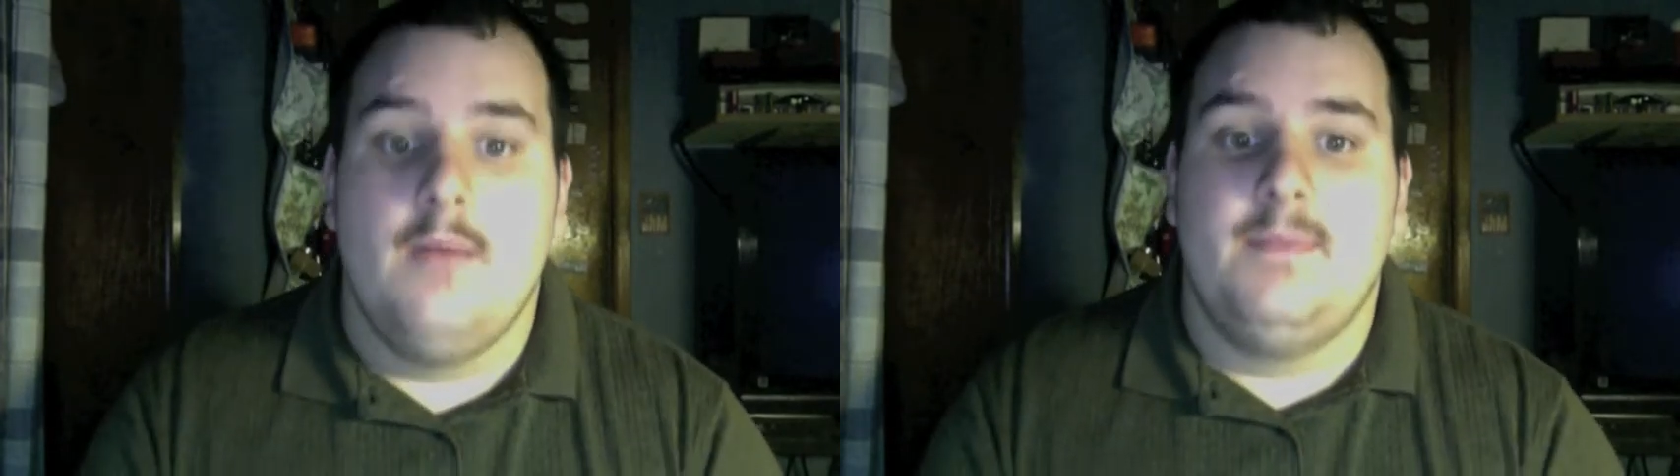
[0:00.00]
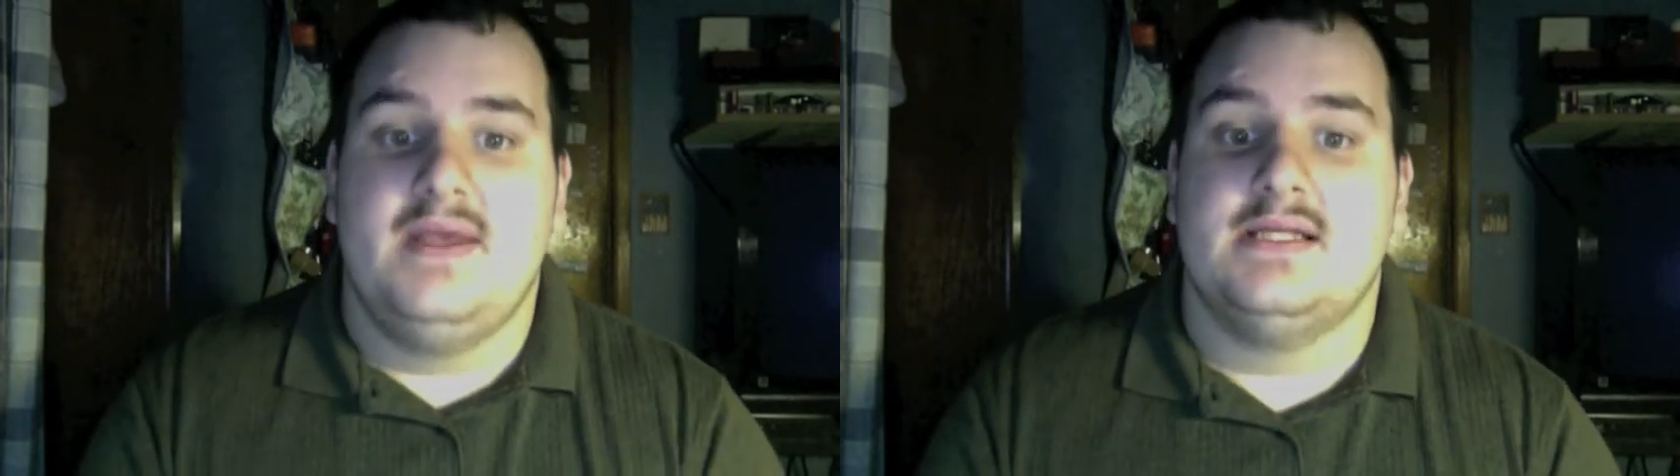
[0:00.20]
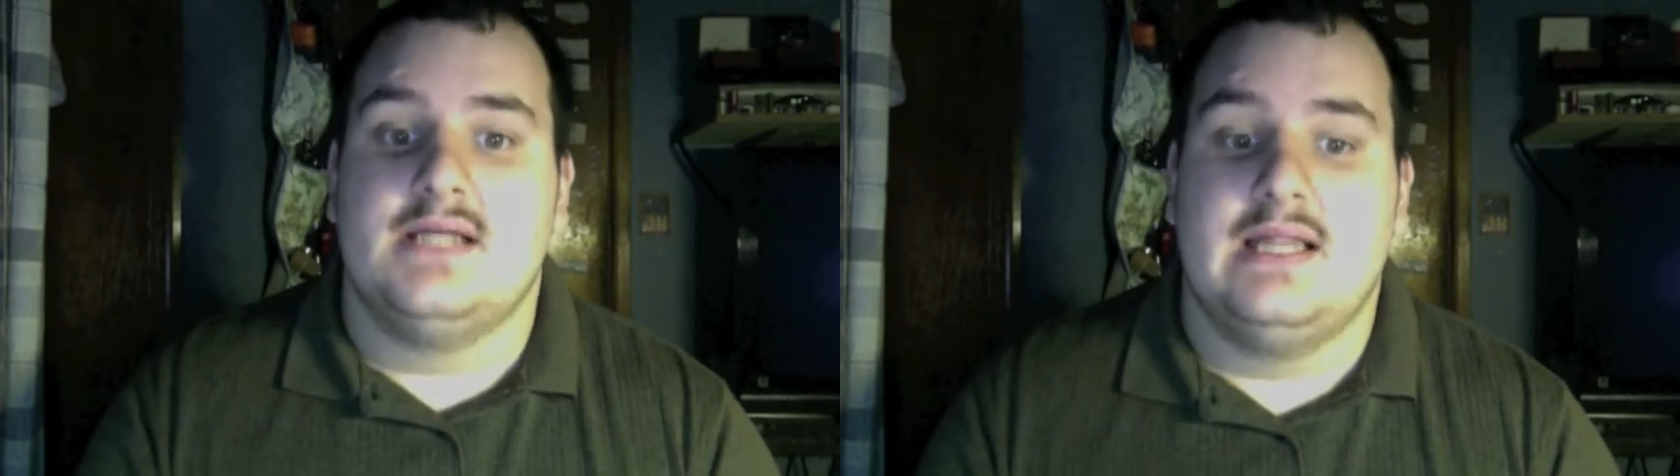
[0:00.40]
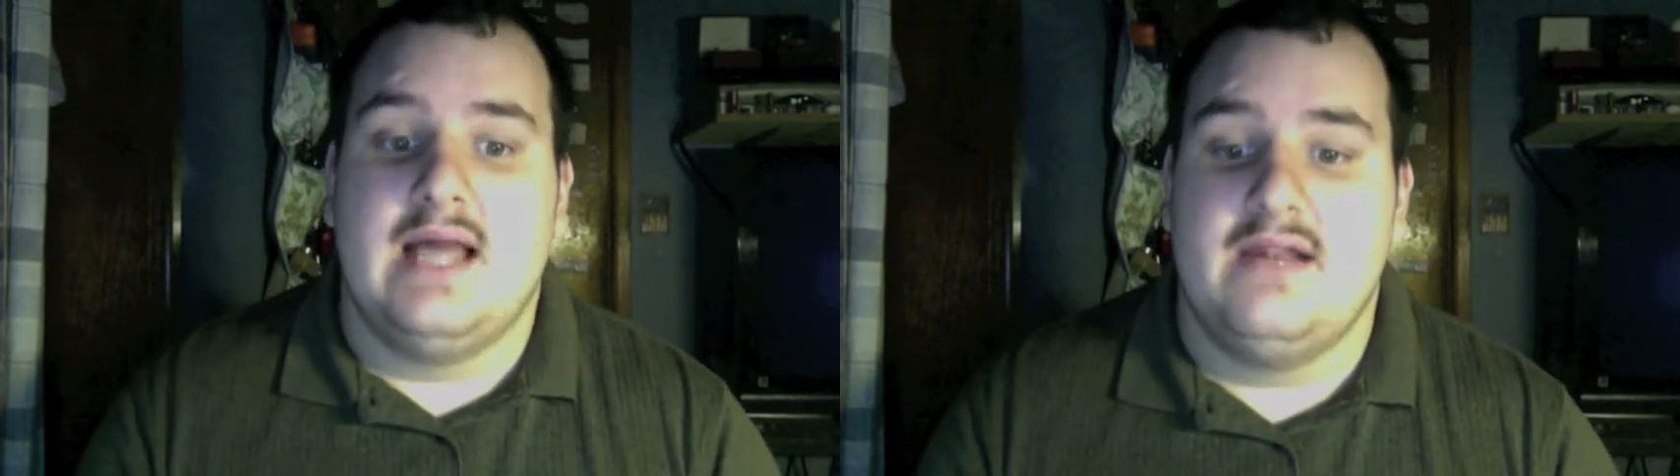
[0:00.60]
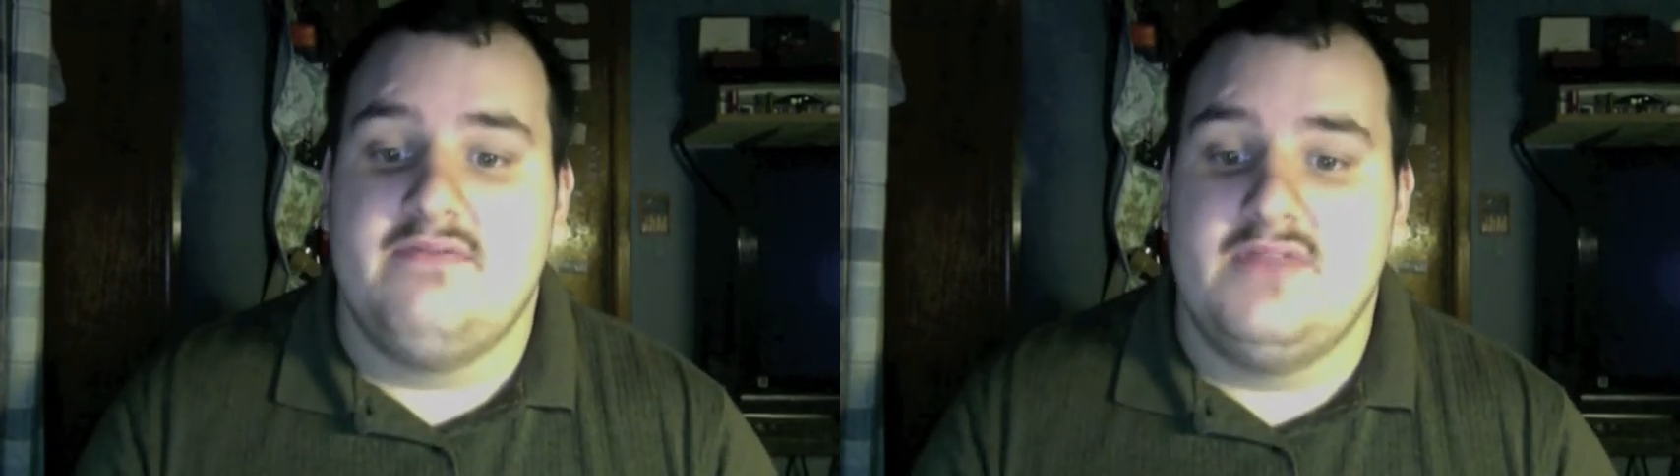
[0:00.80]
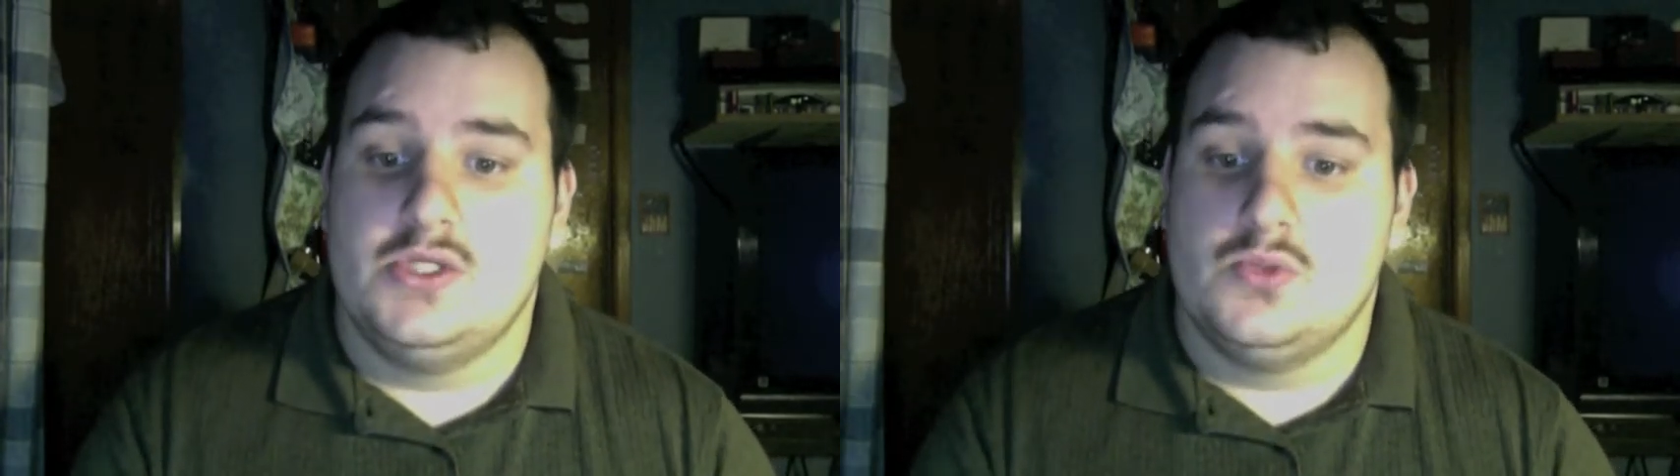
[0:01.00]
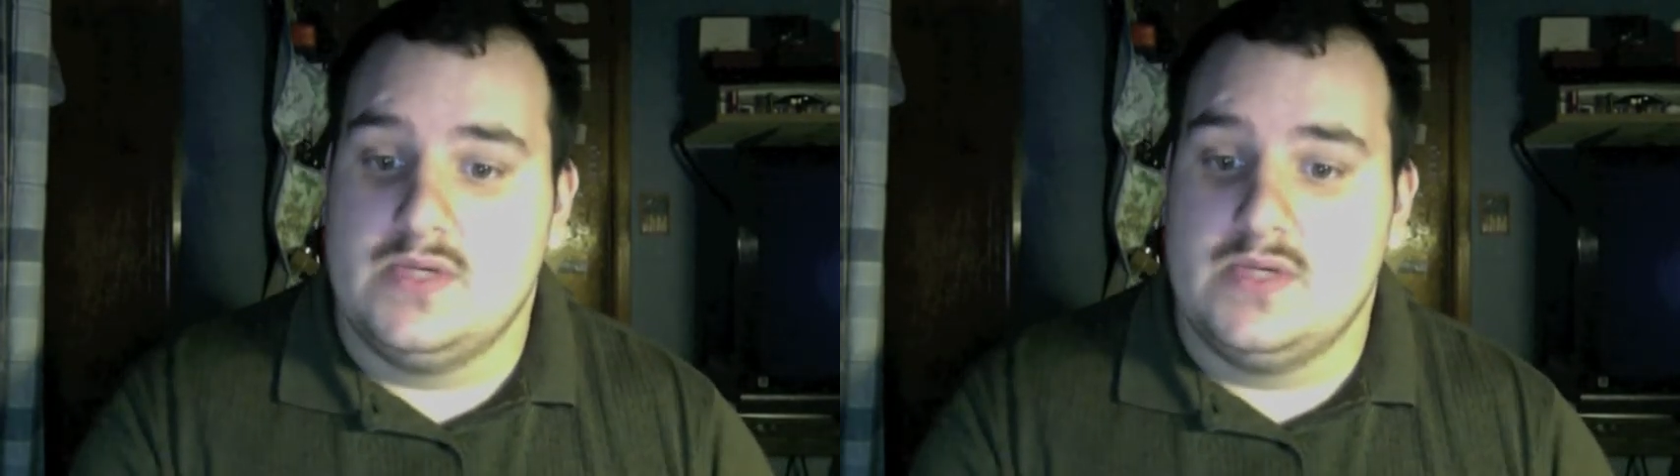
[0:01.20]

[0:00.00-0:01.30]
because a lot of these